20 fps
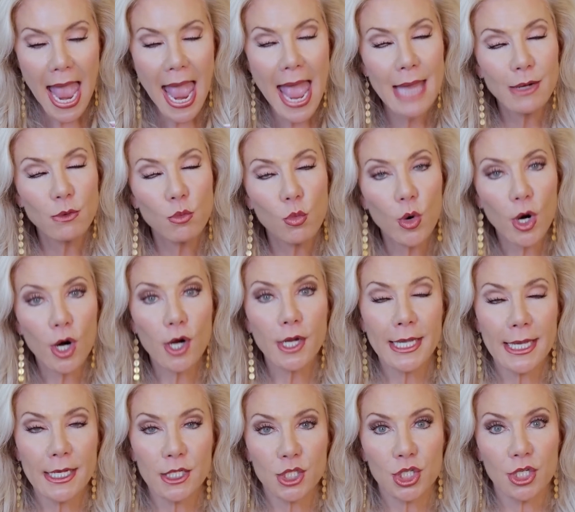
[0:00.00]
And
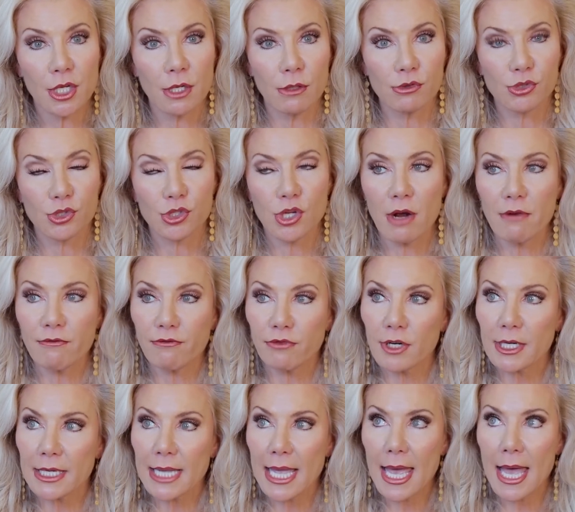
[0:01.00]
work issues, don't
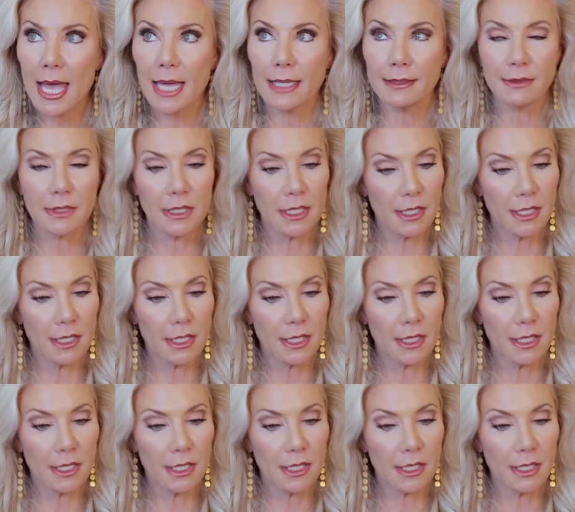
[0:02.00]
forget,